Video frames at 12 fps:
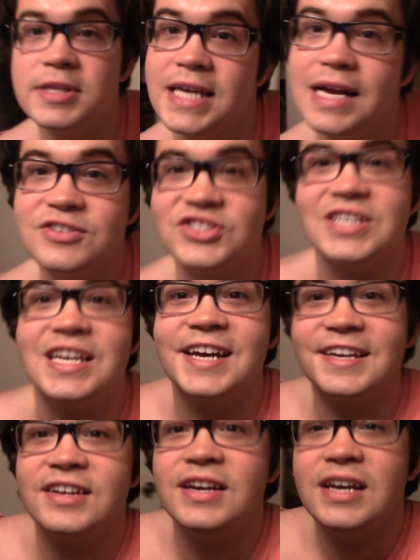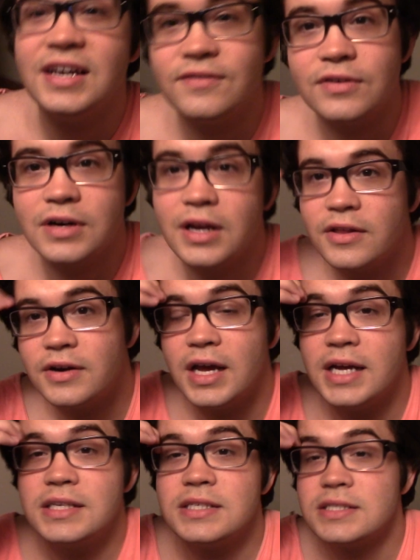on the couch tonight for another
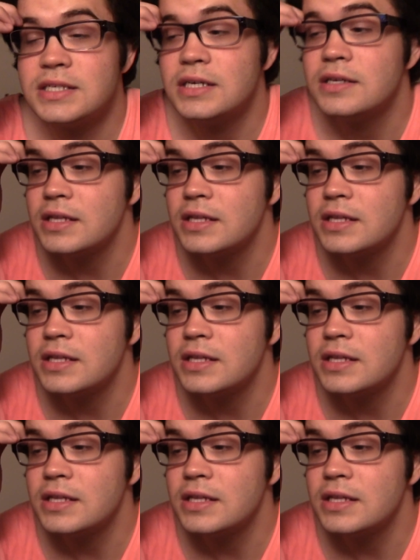night, so